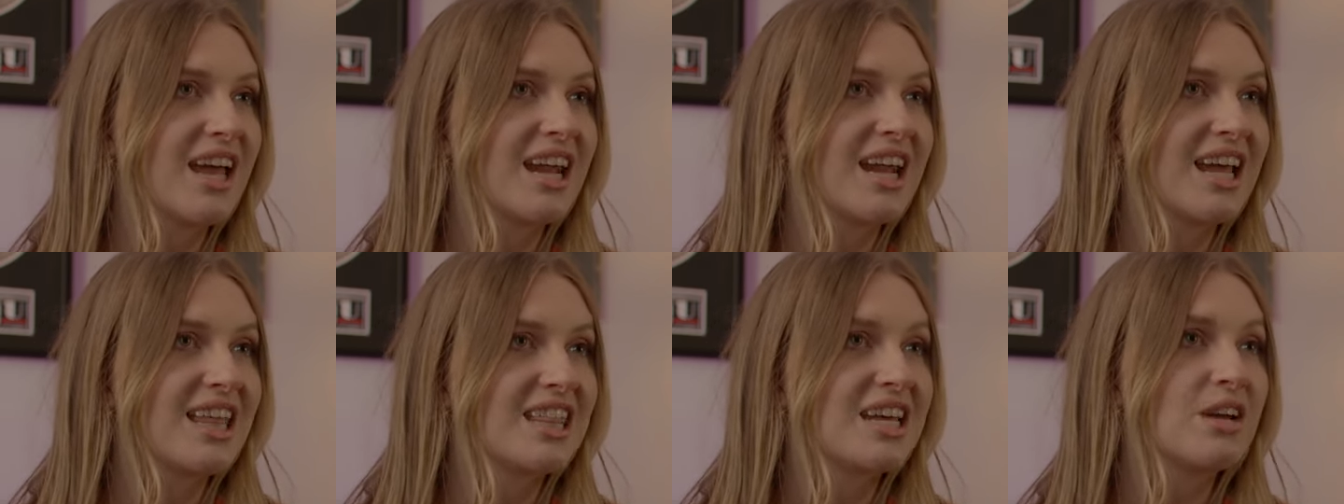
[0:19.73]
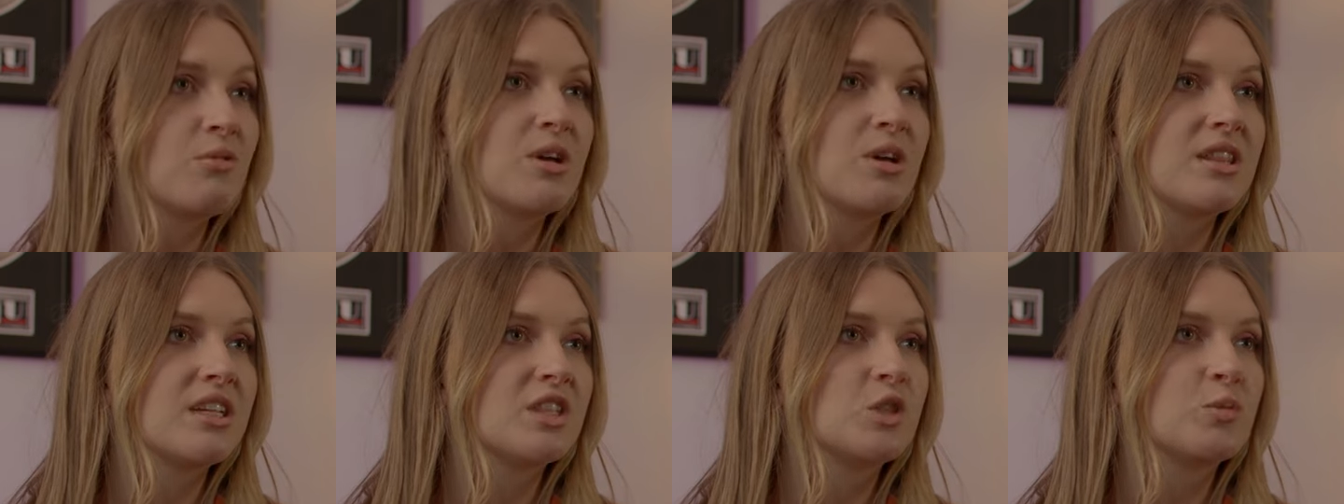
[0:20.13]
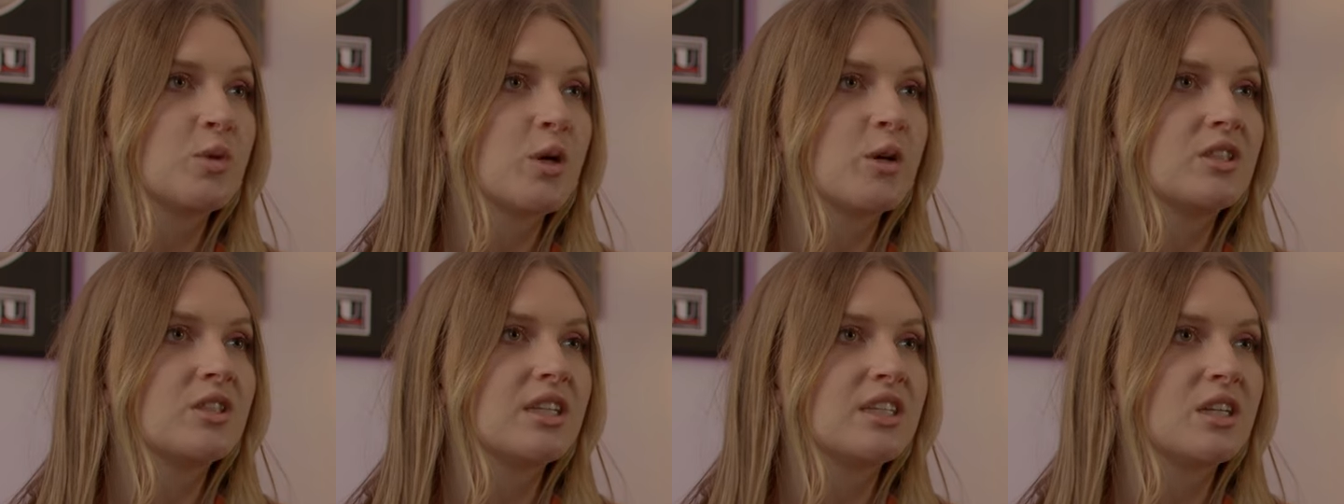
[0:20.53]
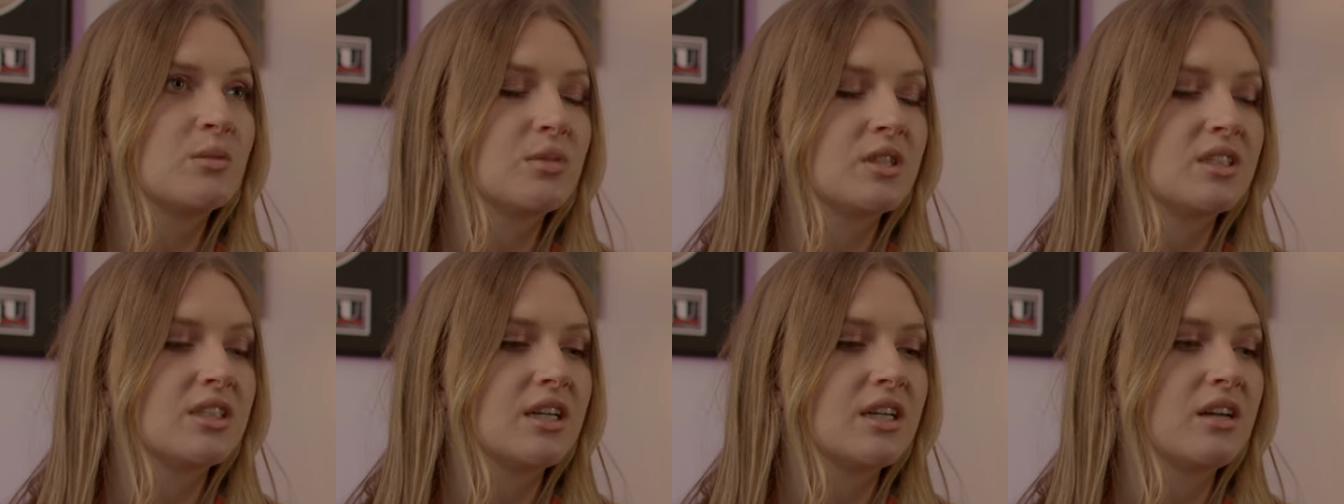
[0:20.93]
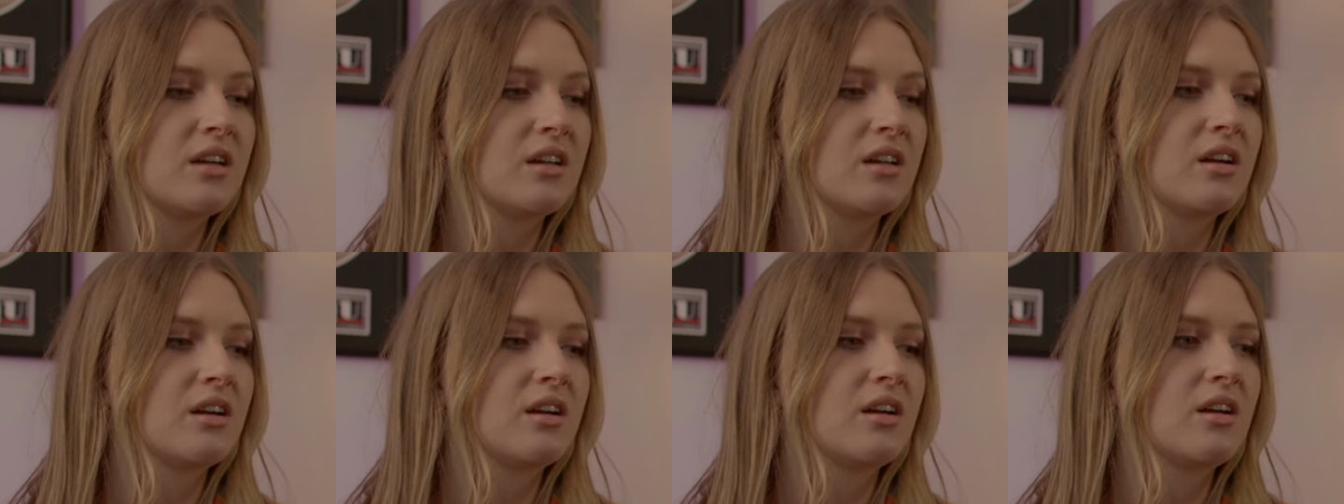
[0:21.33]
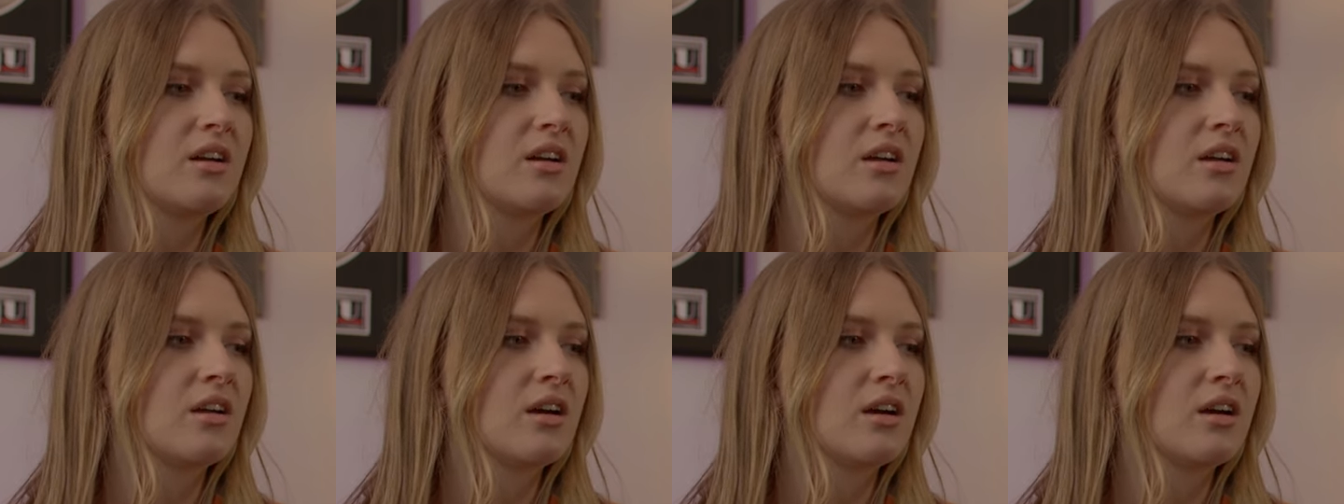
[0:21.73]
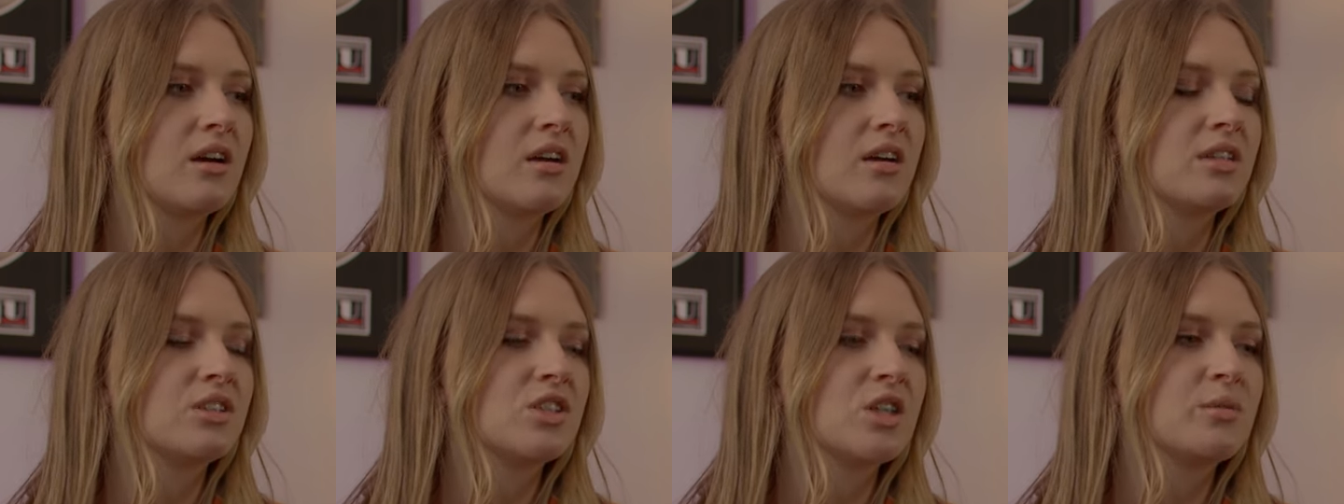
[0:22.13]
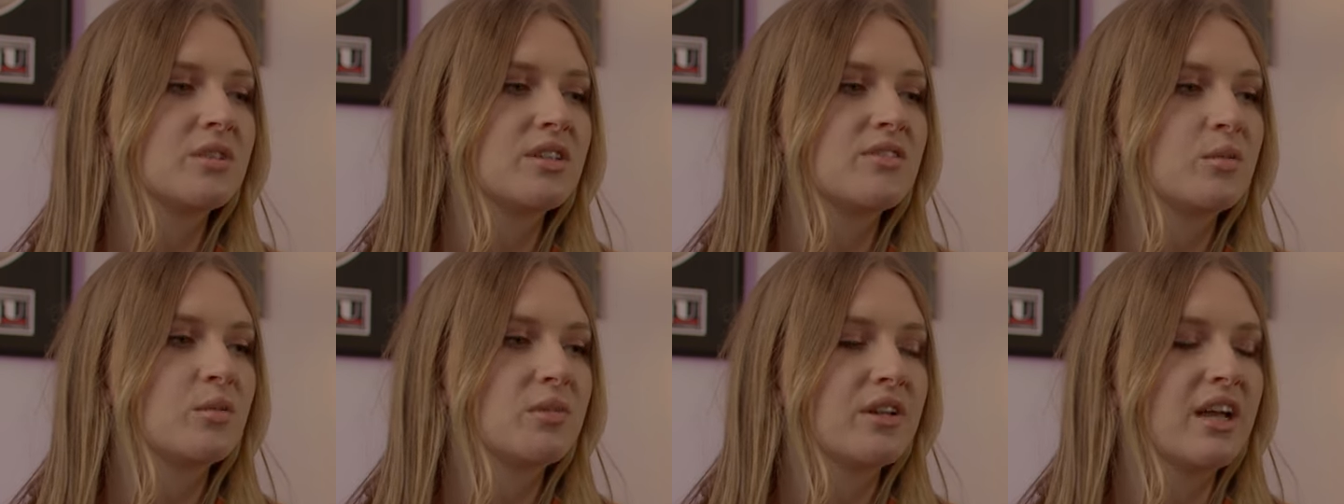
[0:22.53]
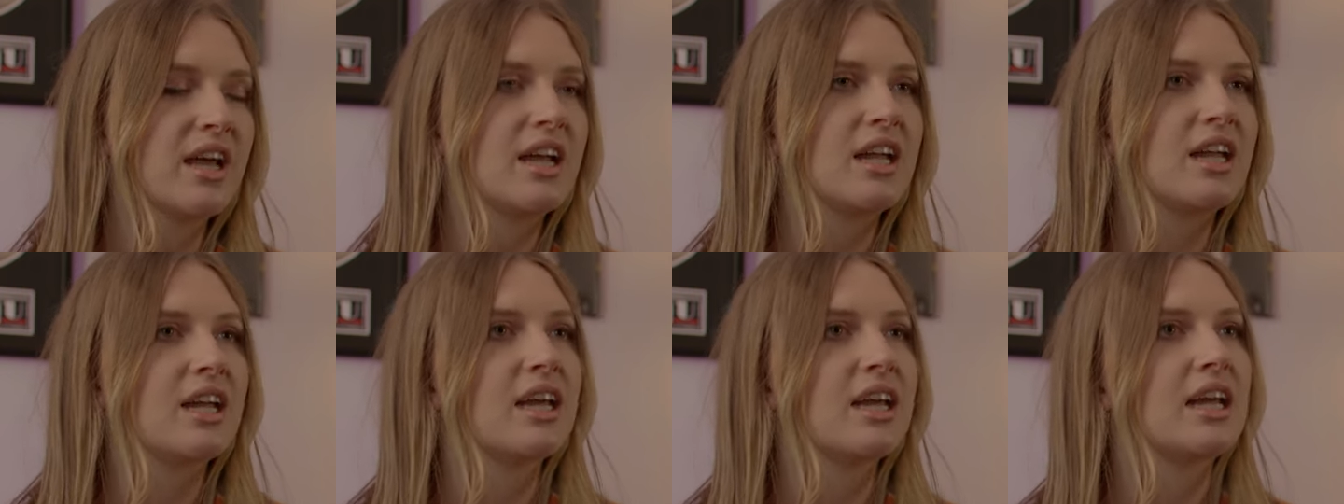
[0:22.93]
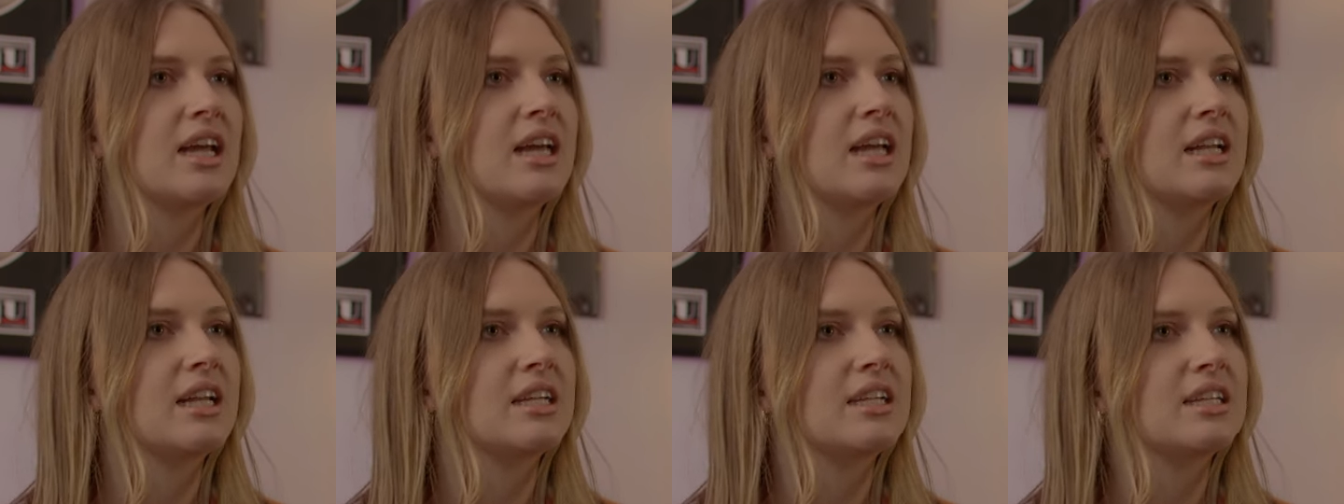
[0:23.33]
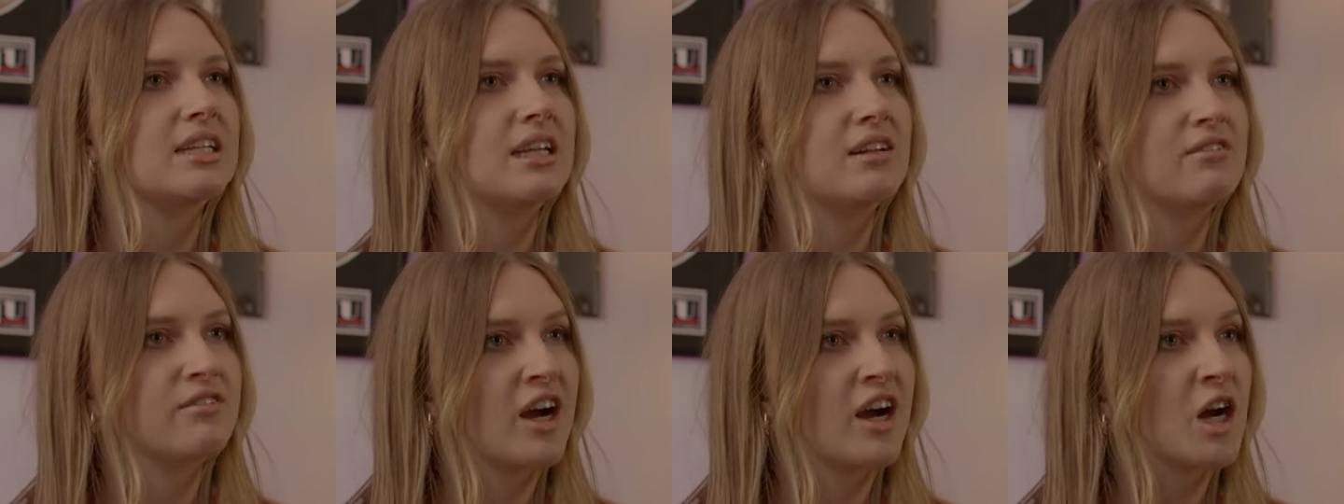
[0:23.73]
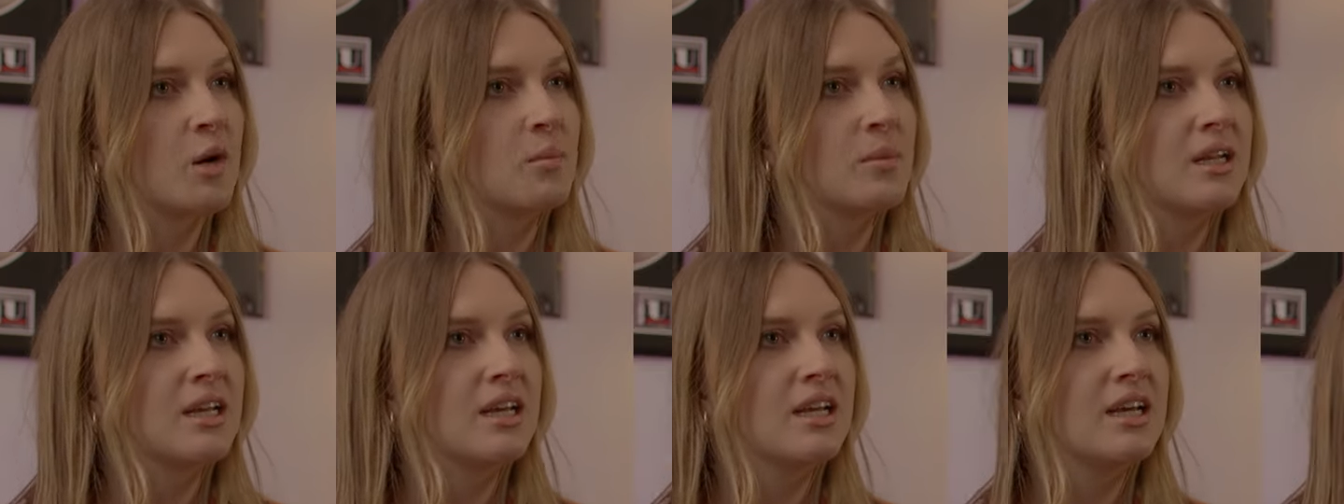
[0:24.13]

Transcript: And I think with this project in particular, in terms of the planet and the environment,